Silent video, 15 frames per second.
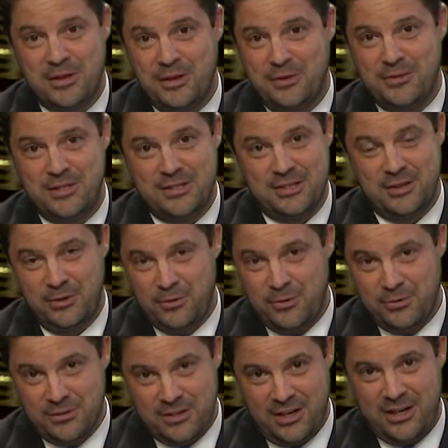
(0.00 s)
go just
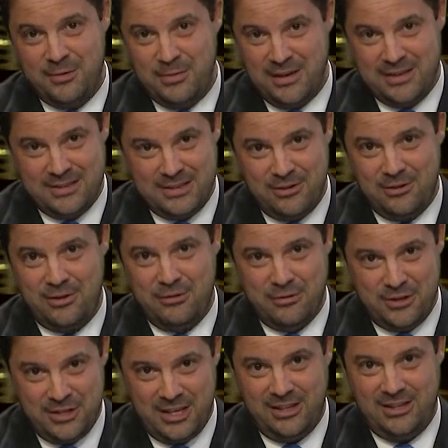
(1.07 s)
Google Johnny Manziel
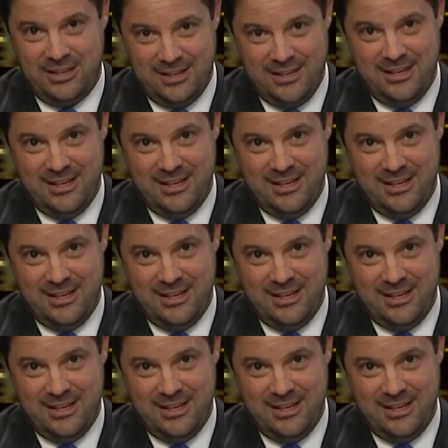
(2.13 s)
Coachella.